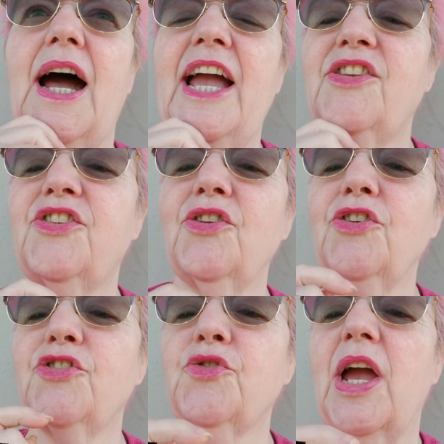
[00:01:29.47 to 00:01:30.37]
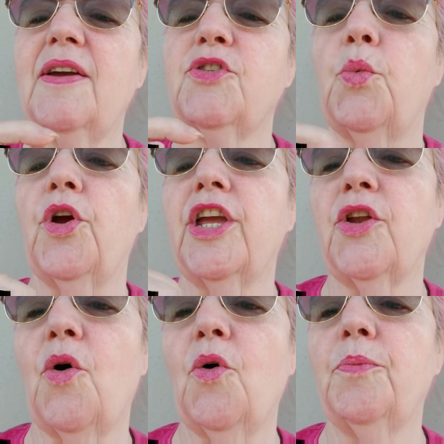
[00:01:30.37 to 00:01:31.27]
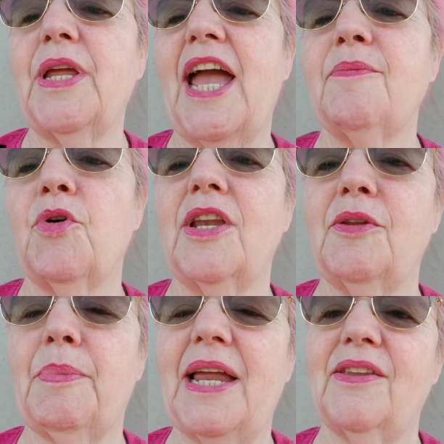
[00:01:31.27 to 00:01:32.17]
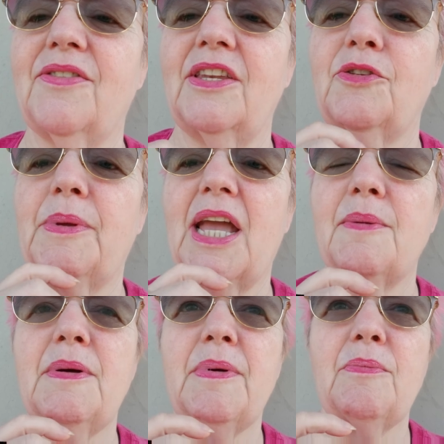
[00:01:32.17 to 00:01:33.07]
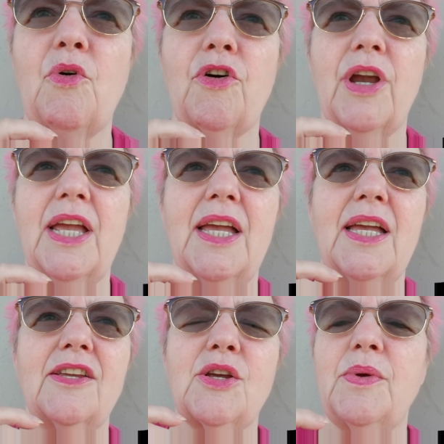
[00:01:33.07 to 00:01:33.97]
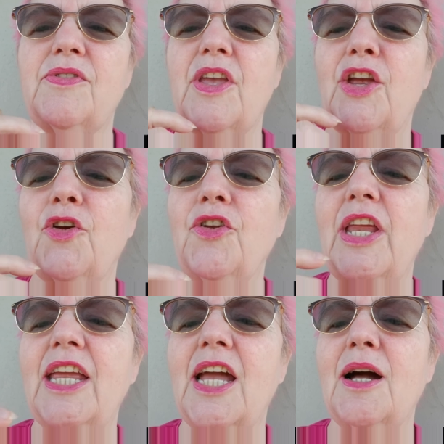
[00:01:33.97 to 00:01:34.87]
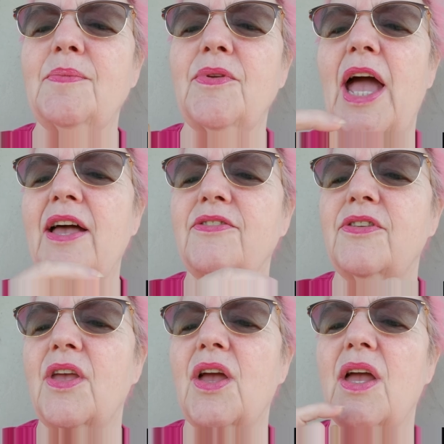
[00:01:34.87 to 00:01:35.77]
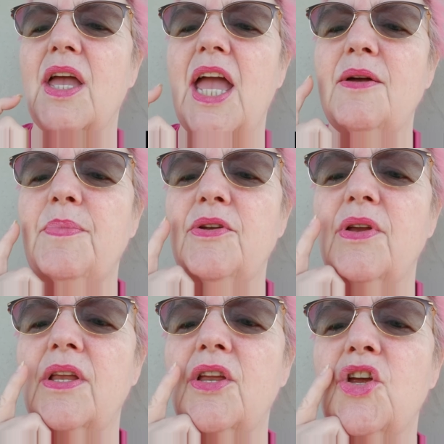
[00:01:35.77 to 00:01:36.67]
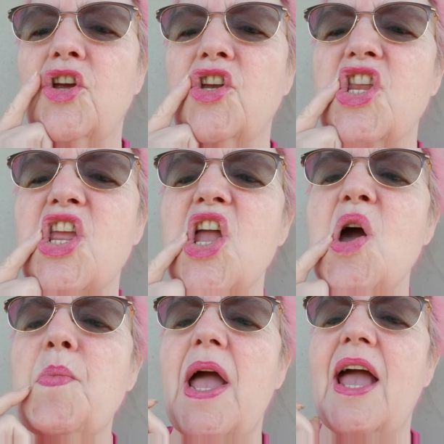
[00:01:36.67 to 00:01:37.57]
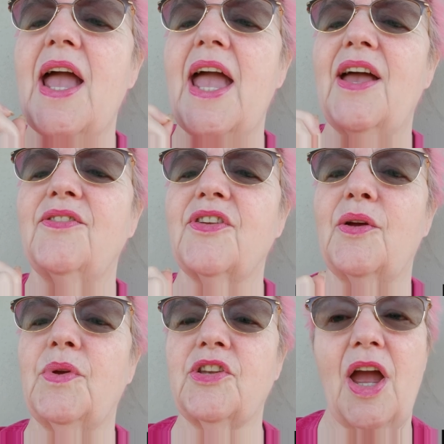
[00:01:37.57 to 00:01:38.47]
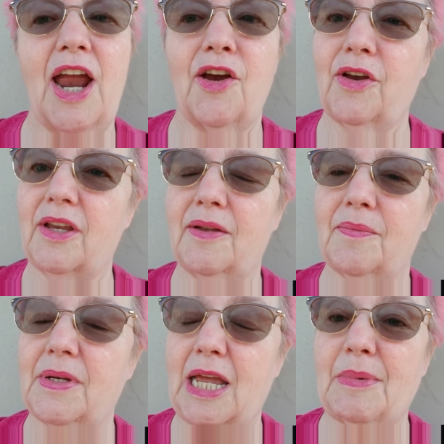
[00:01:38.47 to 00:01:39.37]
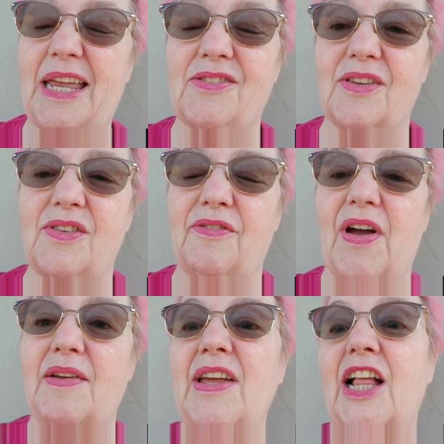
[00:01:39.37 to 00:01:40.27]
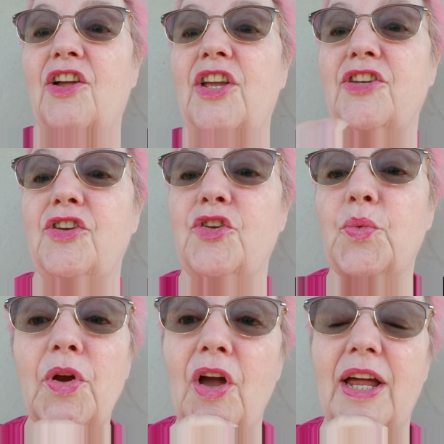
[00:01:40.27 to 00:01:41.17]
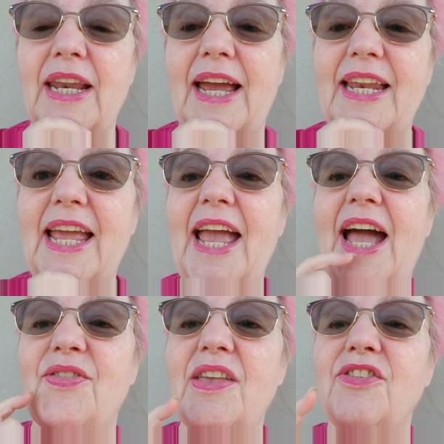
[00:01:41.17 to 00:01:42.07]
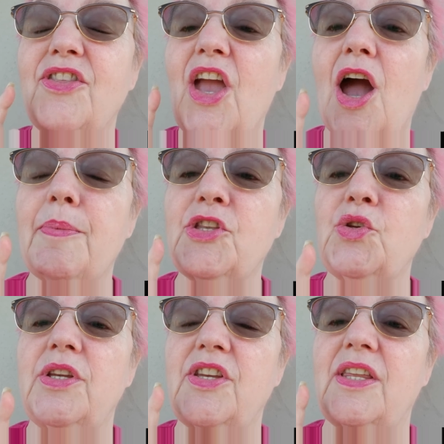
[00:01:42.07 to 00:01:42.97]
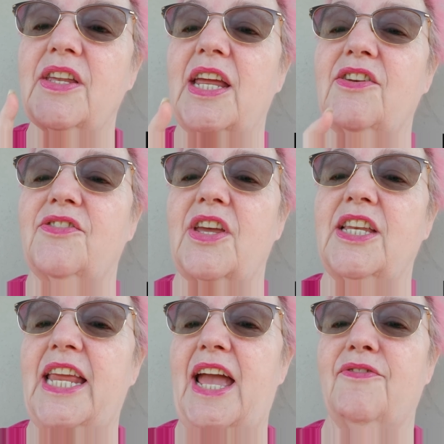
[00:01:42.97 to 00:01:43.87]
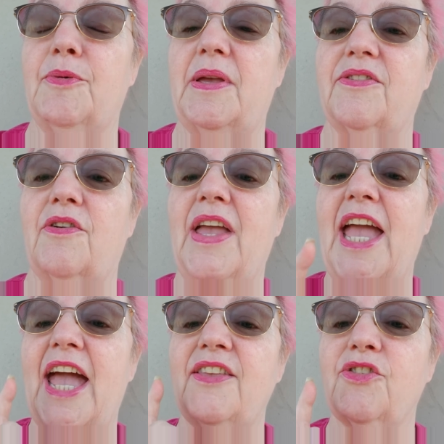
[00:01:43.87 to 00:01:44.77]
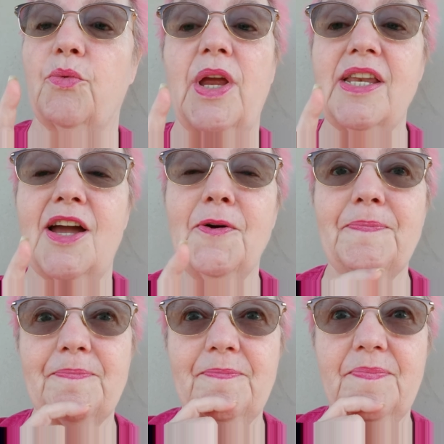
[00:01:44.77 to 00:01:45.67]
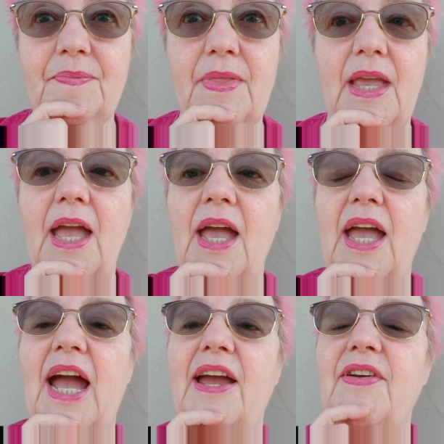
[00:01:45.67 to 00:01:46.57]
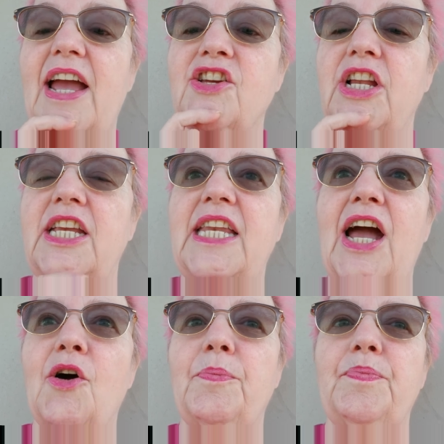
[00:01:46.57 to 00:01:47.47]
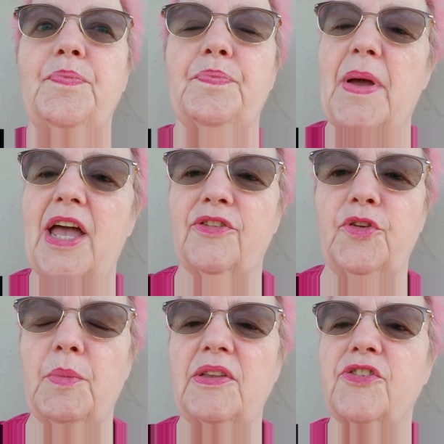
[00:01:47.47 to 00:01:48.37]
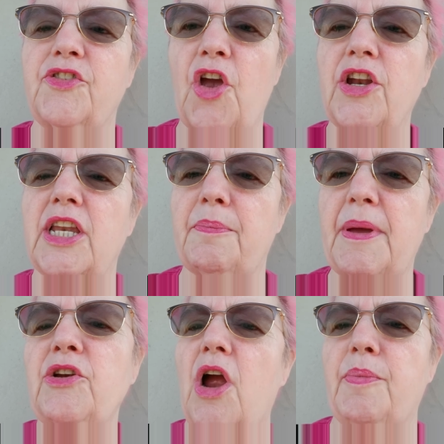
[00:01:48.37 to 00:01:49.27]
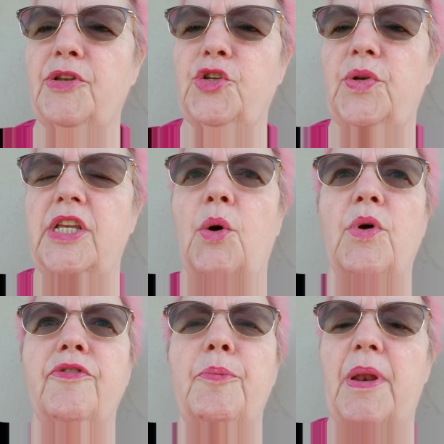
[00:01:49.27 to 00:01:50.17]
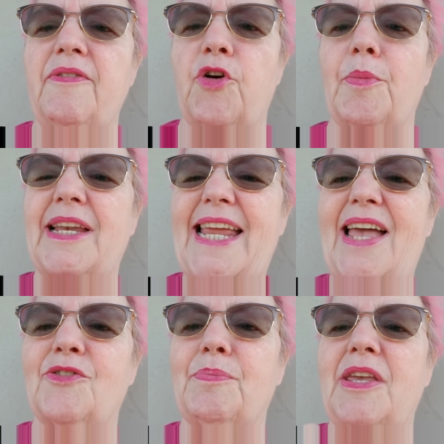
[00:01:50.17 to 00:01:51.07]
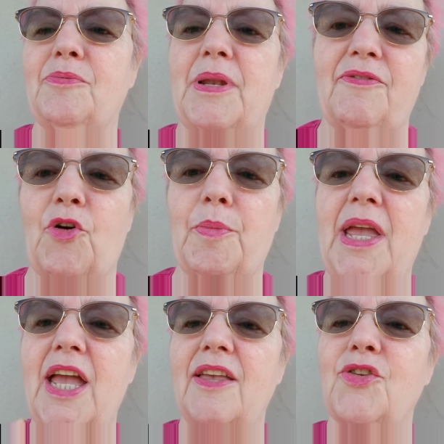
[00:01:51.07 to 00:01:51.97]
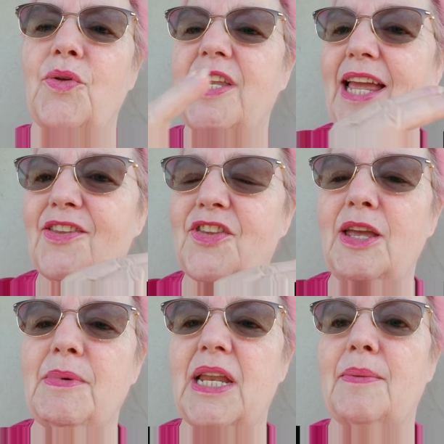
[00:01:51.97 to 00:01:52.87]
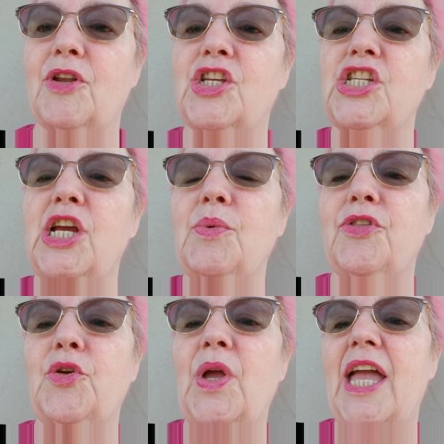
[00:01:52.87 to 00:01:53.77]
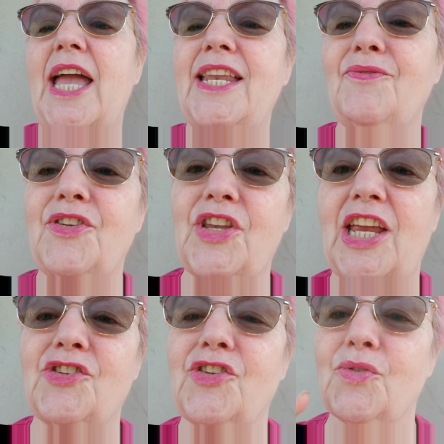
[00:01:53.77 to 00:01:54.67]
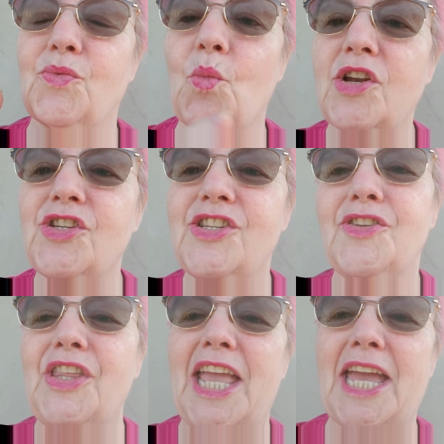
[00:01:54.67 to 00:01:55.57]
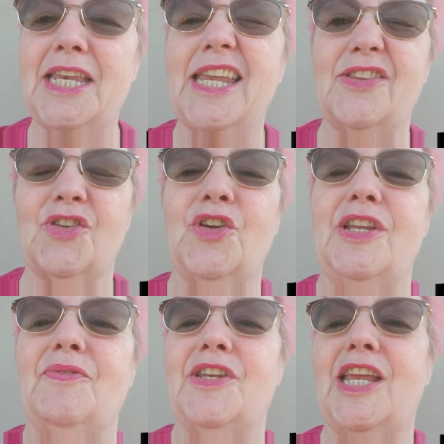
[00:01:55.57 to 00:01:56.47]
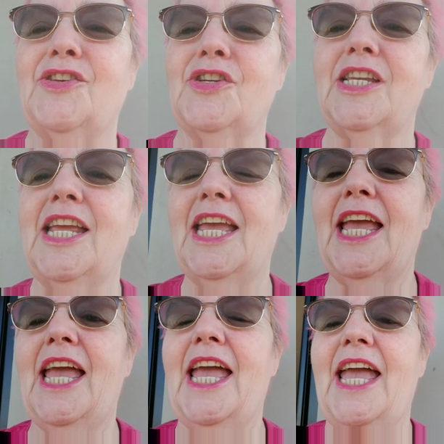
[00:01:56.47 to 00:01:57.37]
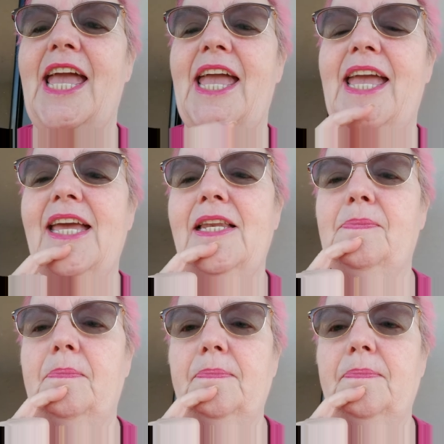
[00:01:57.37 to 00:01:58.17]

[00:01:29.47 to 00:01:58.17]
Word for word: I still strive to work at home, to have more independence, and to become a bit more, shall we say, have better earned income as I retire. By the time I hit 65, and I'm going to continue to work online, and that's the opportunity that I decided to have for myself. And so right now, I've actually now past few months started a better opportunity, a wonderful platform, a task-based platform. And so in the next segment, I'm going to share with you an invitation, so watch it to the end. It's a good invitation, and